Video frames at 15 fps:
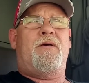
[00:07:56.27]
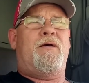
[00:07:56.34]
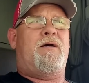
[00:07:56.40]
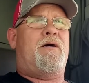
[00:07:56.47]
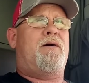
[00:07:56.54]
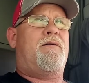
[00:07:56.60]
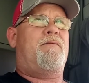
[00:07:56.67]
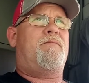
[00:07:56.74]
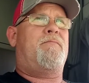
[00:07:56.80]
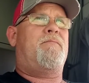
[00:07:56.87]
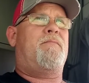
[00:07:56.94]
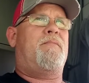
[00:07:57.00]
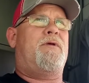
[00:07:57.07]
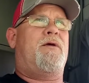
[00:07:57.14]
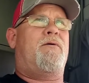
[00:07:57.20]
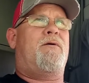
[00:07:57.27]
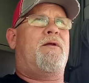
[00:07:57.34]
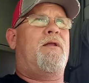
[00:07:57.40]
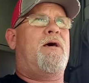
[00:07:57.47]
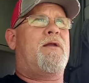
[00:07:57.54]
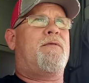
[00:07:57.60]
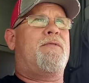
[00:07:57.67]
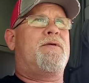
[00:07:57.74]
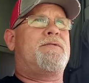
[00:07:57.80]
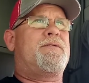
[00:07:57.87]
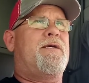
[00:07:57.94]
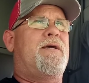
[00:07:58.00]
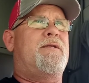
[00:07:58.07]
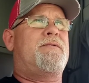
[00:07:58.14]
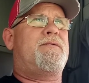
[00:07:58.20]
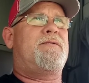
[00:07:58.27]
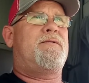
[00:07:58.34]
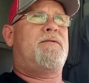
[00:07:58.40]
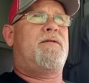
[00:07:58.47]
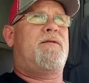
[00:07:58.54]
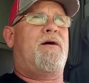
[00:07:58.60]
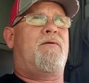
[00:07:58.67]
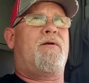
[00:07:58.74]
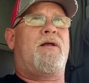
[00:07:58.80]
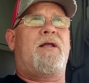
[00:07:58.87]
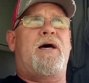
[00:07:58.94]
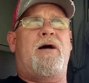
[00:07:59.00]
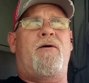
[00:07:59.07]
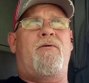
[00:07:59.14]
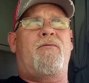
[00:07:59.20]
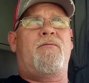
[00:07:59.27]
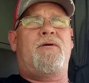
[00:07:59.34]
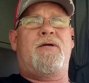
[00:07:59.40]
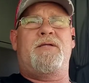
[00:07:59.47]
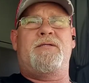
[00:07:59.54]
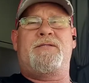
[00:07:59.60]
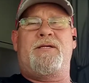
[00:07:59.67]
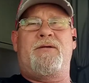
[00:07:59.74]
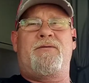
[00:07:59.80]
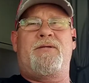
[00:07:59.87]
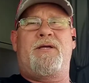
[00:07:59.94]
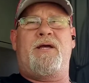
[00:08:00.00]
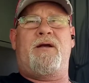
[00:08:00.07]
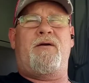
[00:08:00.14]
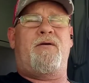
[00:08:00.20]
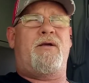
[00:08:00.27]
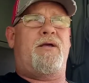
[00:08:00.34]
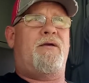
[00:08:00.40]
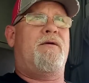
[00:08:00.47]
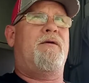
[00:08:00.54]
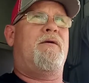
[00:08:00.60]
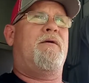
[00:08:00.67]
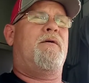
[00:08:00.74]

A lot of the states don't allow concealed carry,